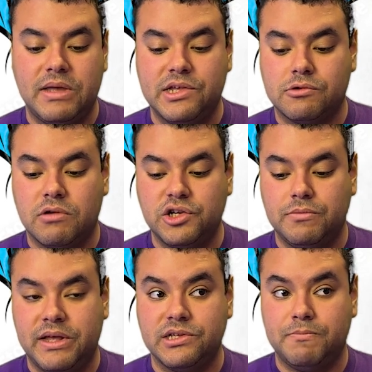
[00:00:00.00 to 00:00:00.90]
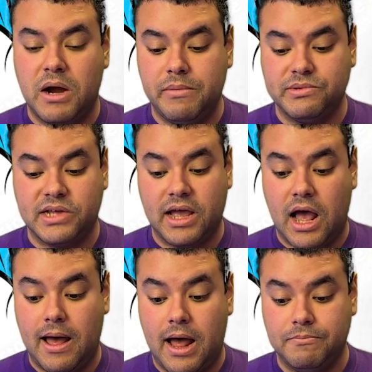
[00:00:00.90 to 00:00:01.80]
He's crushing me." And Spider-Man was like,
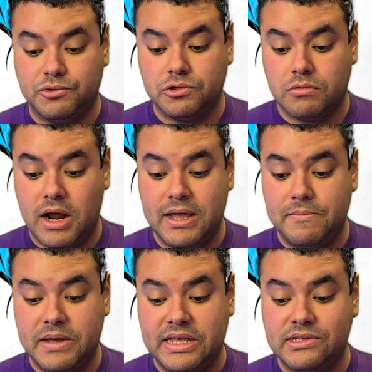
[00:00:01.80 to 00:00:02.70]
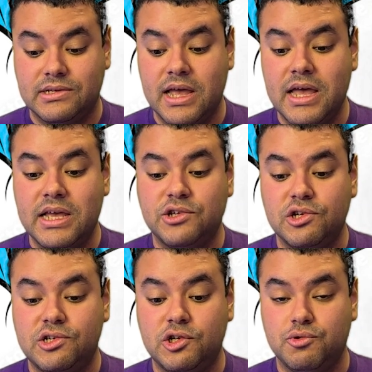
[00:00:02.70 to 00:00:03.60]
"I'm trying, but he's
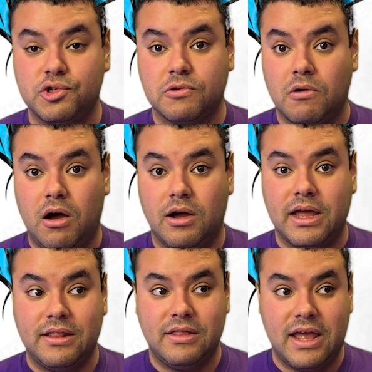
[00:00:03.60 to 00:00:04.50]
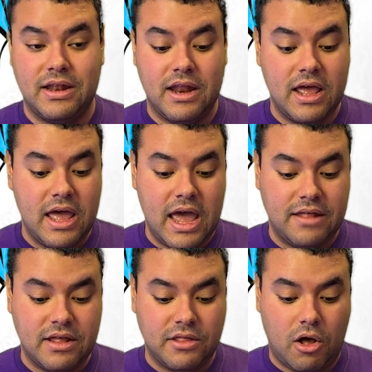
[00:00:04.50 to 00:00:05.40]
just too strong." And then
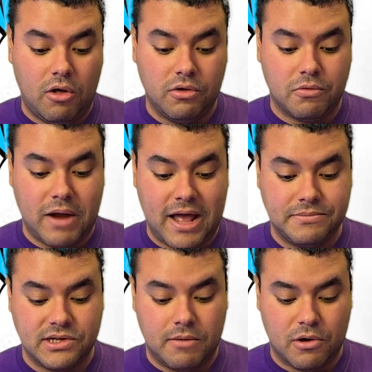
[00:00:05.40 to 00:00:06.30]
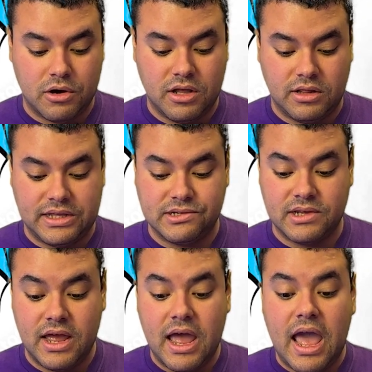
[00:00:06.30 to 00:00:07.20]
the Hulk grabs Hercules,
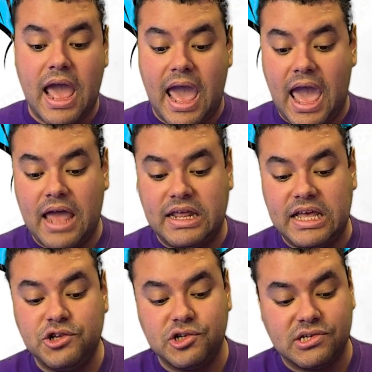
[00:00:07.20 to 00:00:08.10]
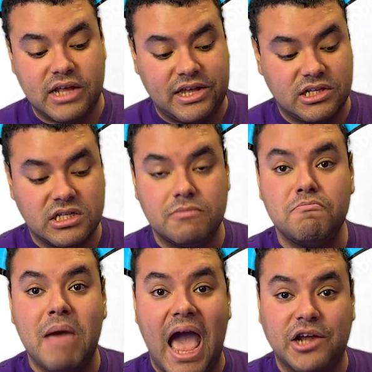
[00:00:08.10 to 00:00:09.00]
and he just like
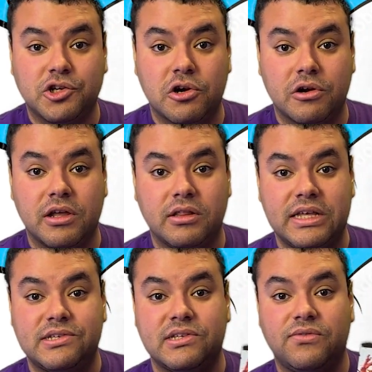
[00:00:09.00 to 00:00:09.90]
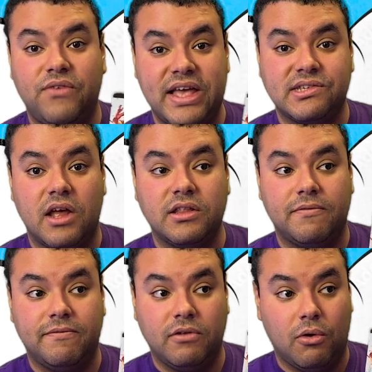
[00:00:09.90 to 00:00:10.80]
smashed Hercules' face on the
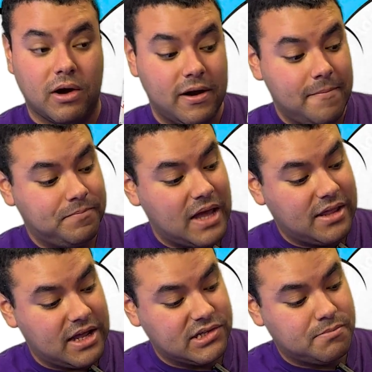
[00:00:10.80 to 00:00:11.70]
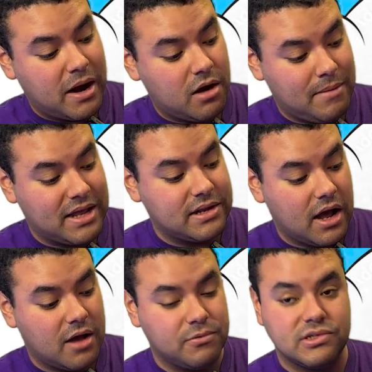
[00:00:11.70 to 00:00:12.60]
floor. And then Spider-Man
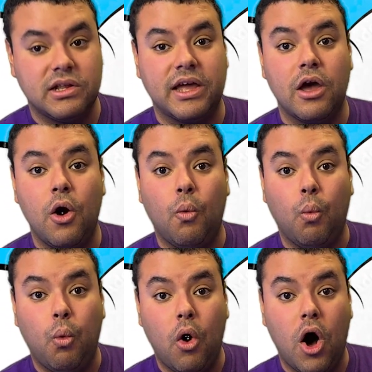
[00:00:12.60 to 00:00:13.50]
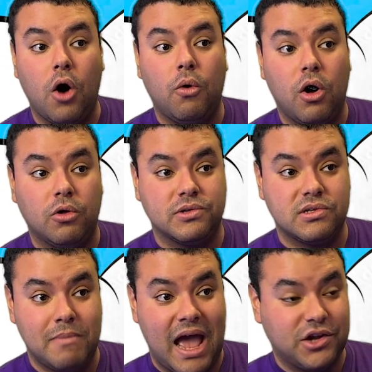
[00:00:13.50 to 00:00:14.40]
was like, "Whoa, Hulk
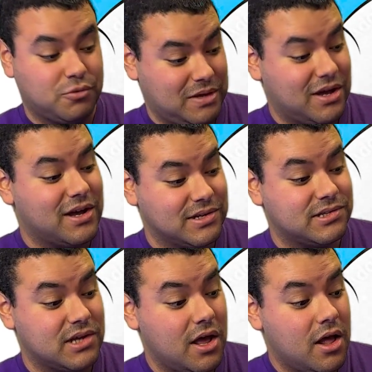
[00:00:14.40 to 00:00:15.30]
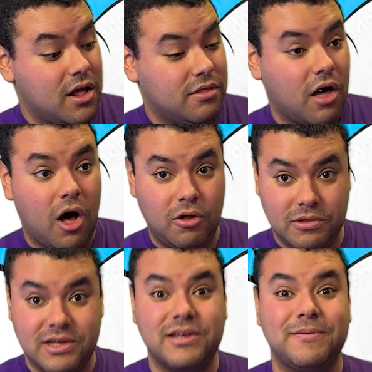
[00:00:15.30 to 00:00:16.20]
smash," because the
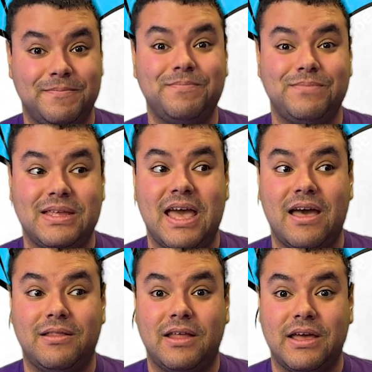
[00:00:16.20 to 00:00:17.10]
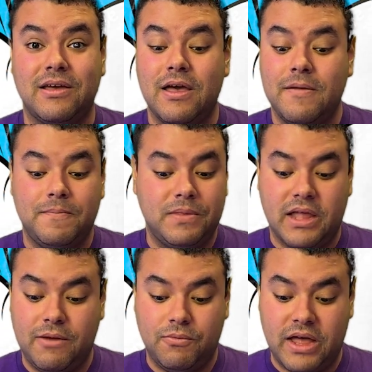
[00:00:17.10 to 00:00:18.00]
Hulk, yeah, like
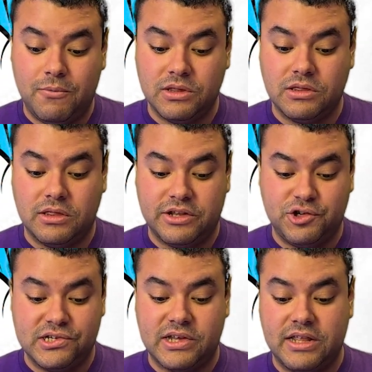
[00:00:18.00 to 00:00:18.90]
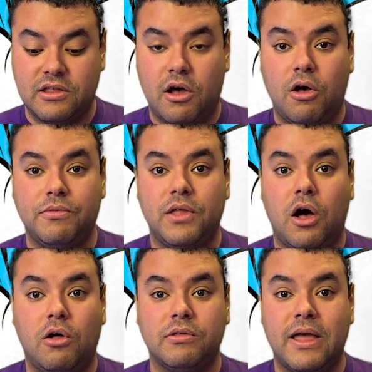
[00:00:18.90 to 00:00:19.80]
just like the
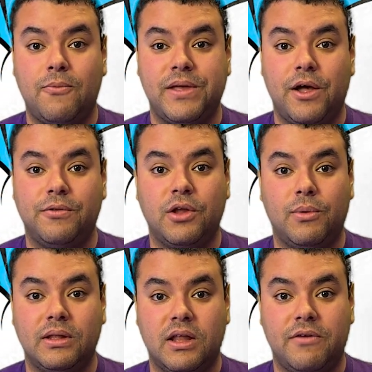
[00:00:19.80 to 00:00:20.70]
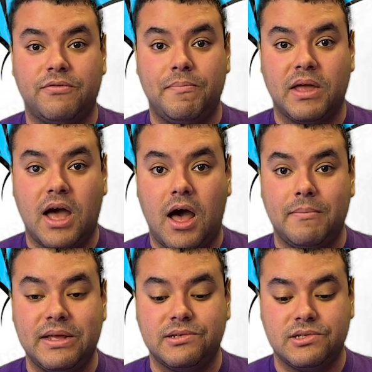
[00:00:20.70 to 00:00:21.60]
Hulk that we all know and love from the
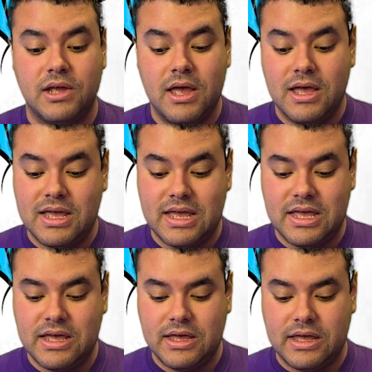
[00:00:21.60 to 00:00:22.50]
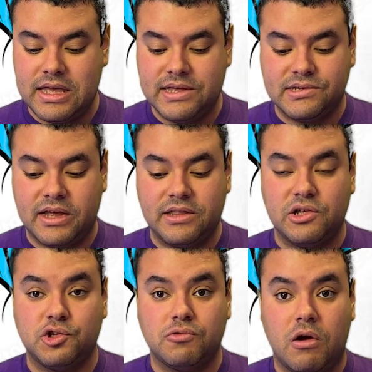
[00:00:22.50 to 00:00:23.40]
comics, he is like
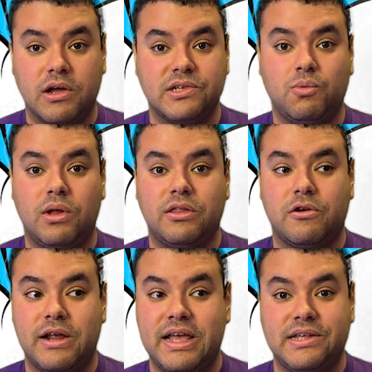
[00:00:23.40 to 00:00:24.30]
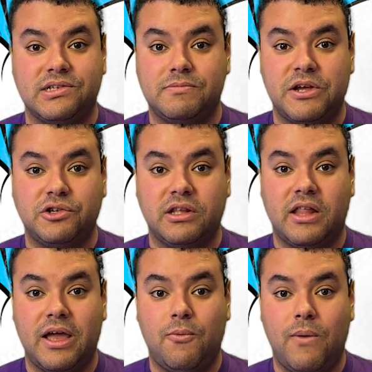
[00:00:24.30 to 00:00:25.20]
the strongest one there is, especially
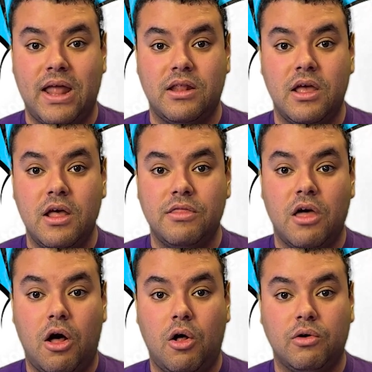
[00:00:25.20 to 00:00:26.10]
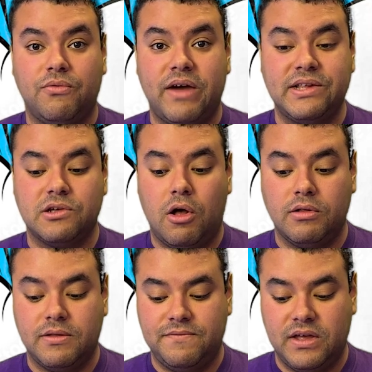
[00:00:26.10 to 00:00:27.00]
like when the Hulk fights all
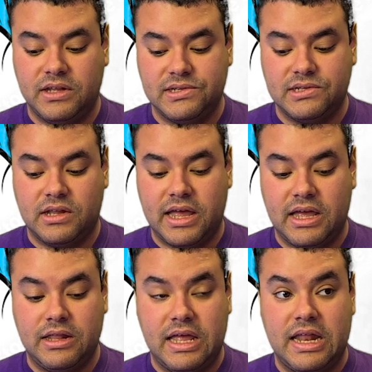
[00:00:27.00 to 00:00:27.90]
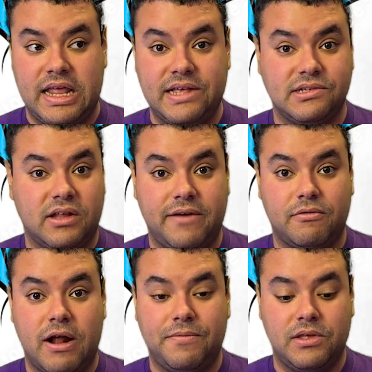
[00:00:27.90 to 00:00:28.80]
the villains like in his life
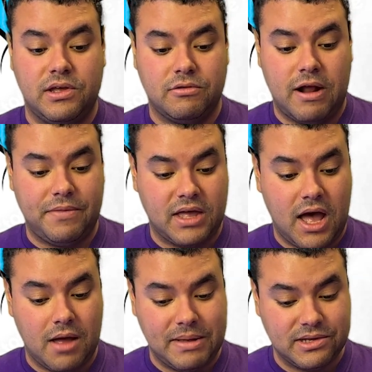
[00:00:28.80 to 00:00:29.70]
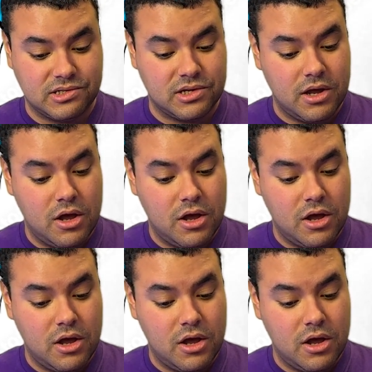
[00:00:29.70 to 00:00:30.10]
throughout the comics.